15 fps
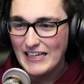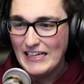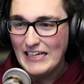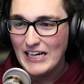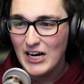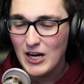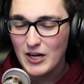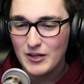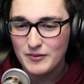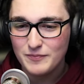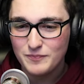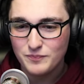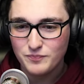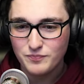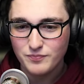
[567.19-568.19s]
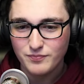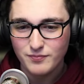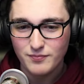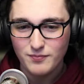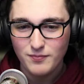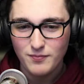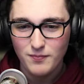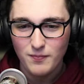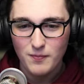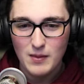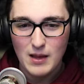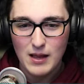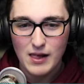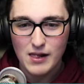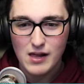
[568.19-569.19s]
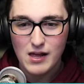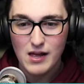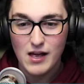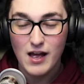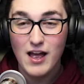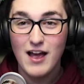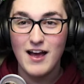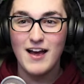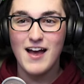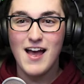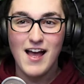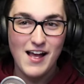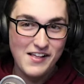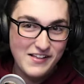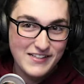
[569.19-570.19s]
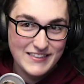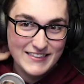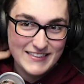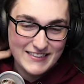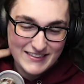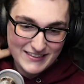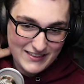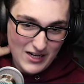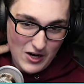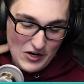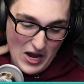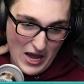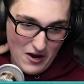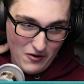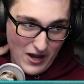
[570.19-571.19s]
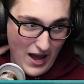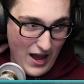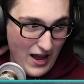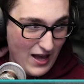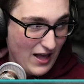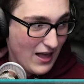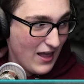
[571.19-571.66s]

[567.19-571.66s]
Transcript: Yo, I know, I know. Same. I'm like, I'm 20 away. Okay, okay.